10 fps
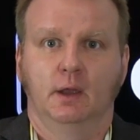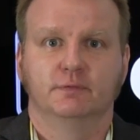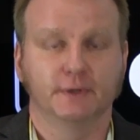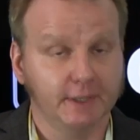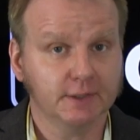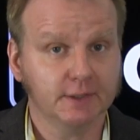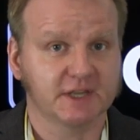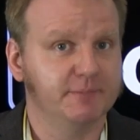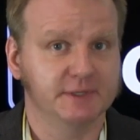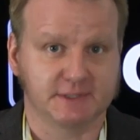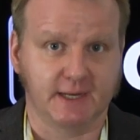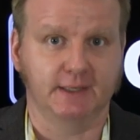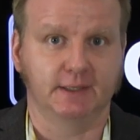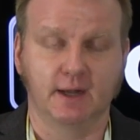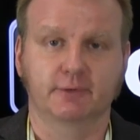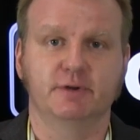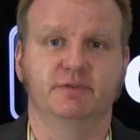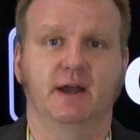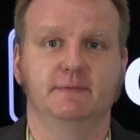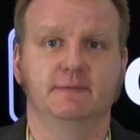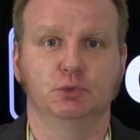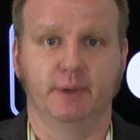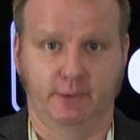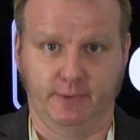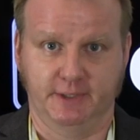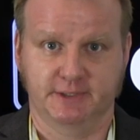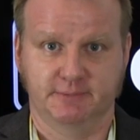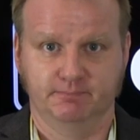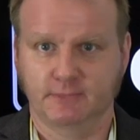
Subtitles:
For years I've been saying Concrete5 is ubiquitous.